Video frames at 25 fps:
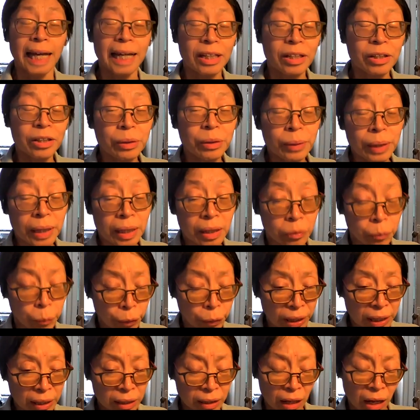Can you
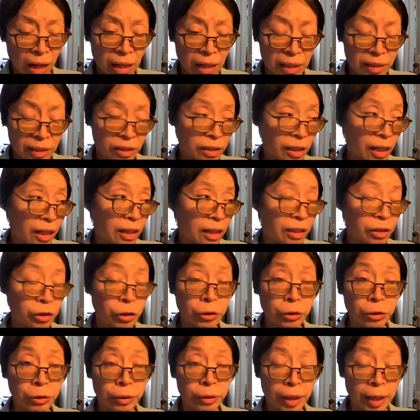read us
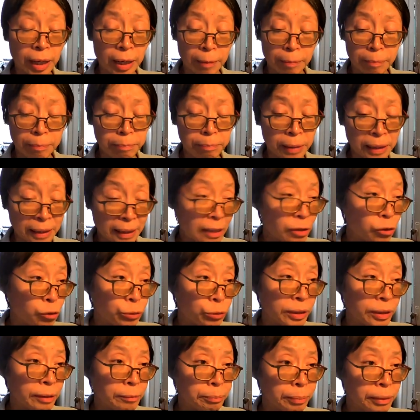your
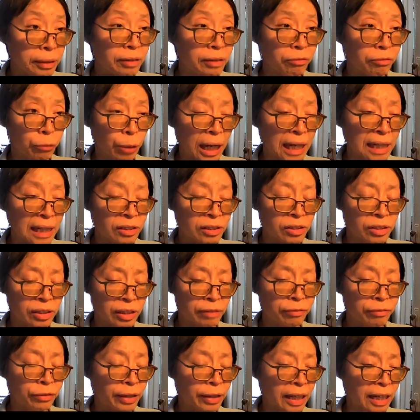pedestrian bill of rights
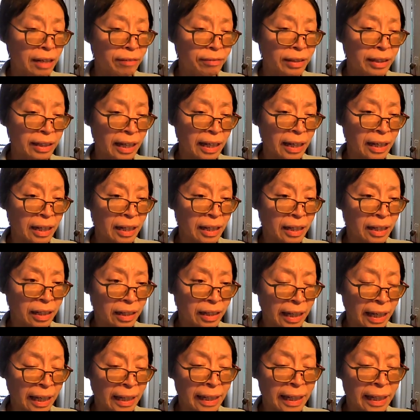if you have it
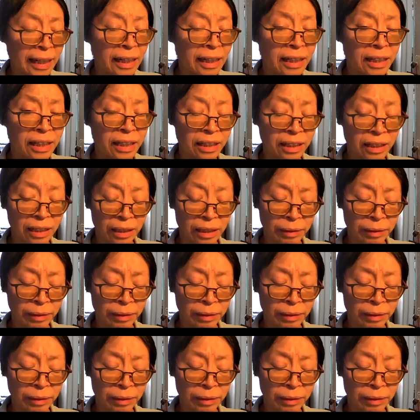at hand?